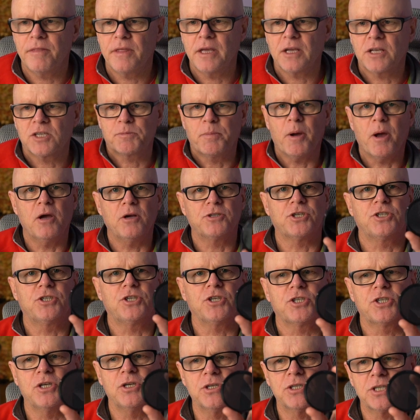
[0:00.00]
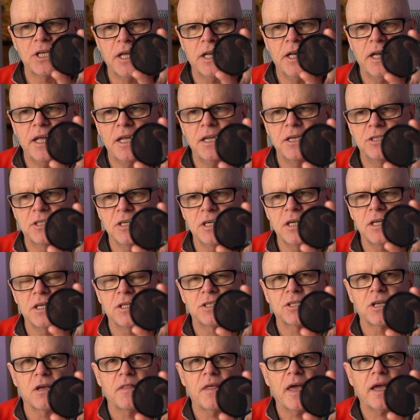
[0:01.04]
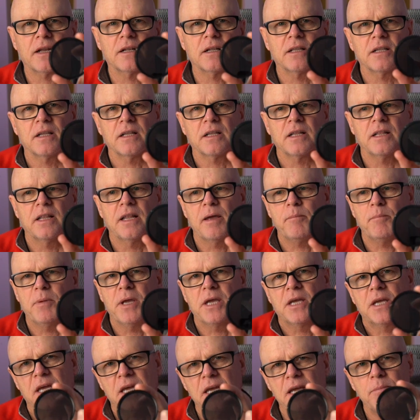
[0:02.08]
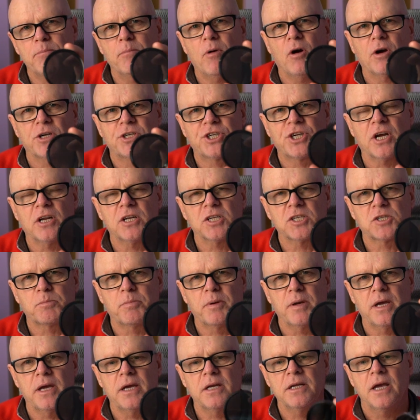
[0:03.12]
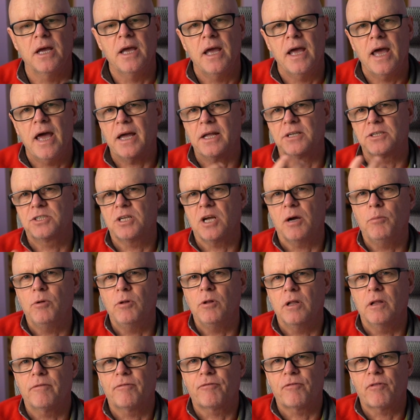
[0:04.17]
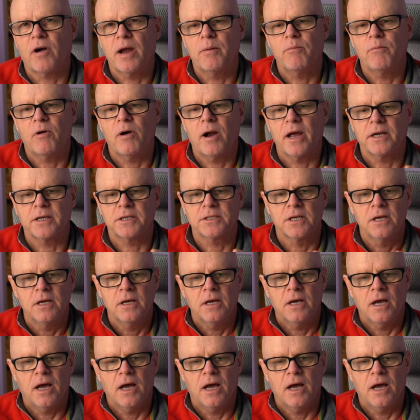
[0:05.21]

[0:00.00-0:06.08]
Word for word: the exposure just using an ND. So that let me keep my shutter speed at double the frame rate.